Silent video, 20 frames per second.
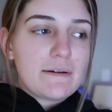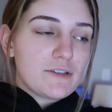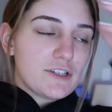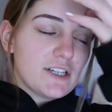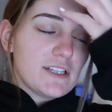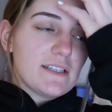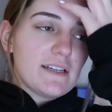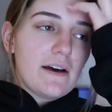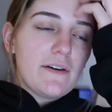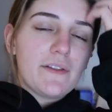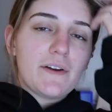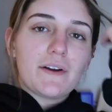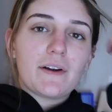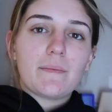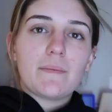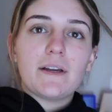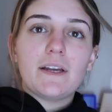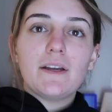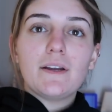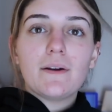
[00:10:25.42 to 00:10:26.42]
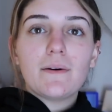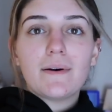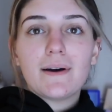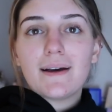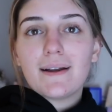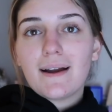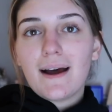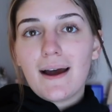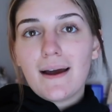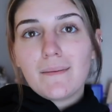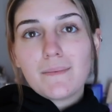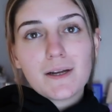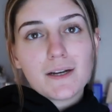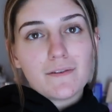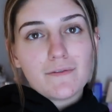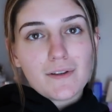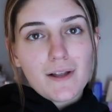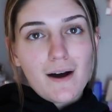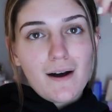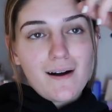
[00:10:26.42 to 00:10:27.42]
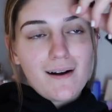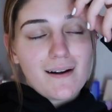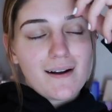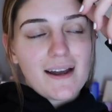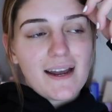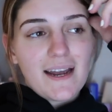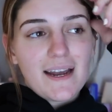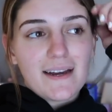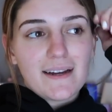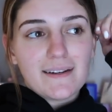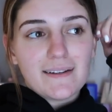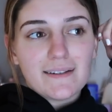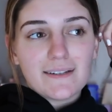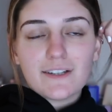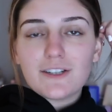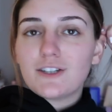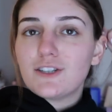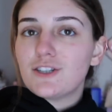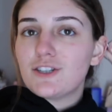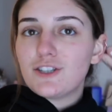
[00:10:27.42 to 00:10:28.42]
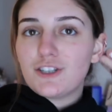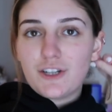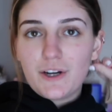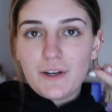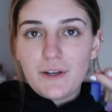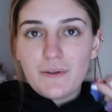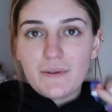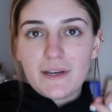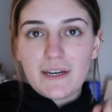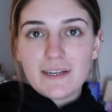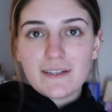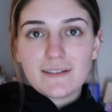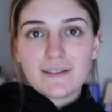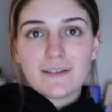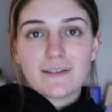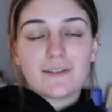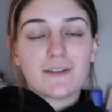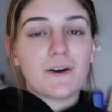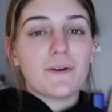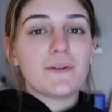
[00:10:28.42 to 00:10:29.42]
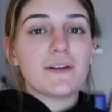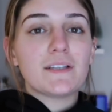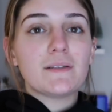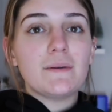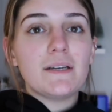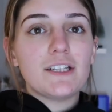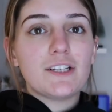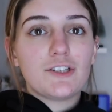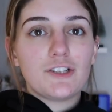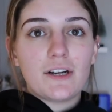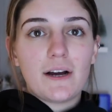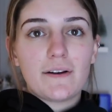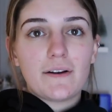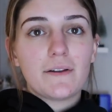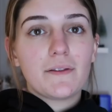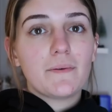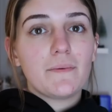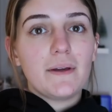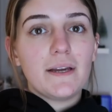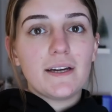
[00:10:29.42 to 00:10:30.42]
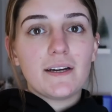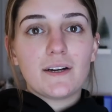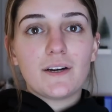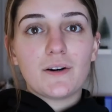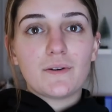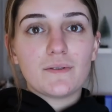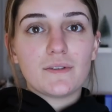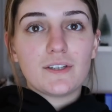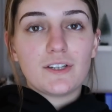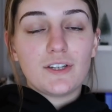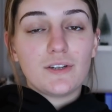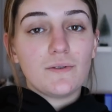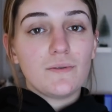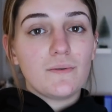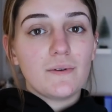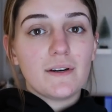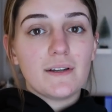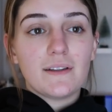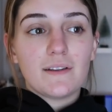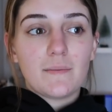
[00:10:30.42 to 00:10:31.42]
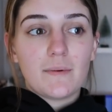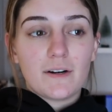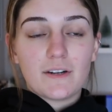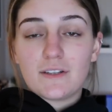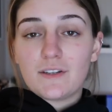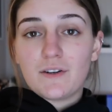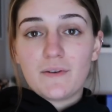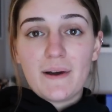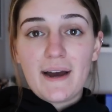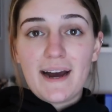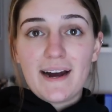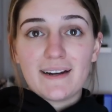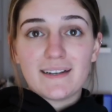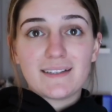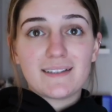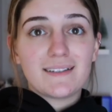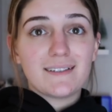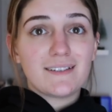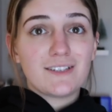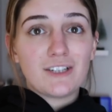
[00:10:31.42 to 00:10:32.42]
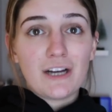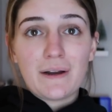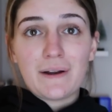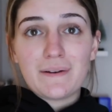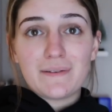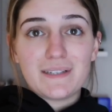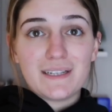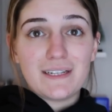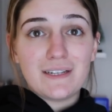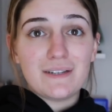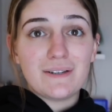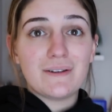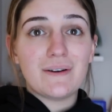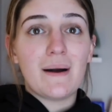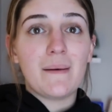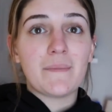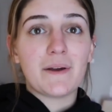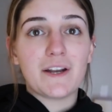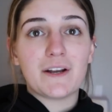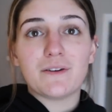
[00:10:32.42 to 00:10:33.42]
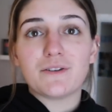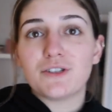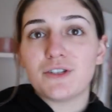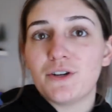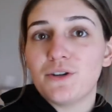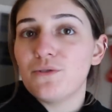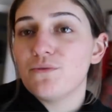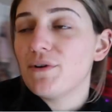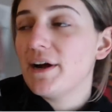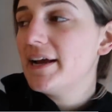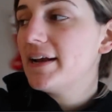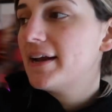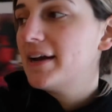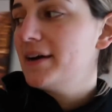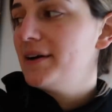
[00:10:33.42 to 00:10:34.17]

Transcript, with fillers: I was just down there and I'm like, you know what? I'm gonna vlog and show you this. So this week's shout out of the week goes to the person who asked. Shout out to you. I'm gonna go show you right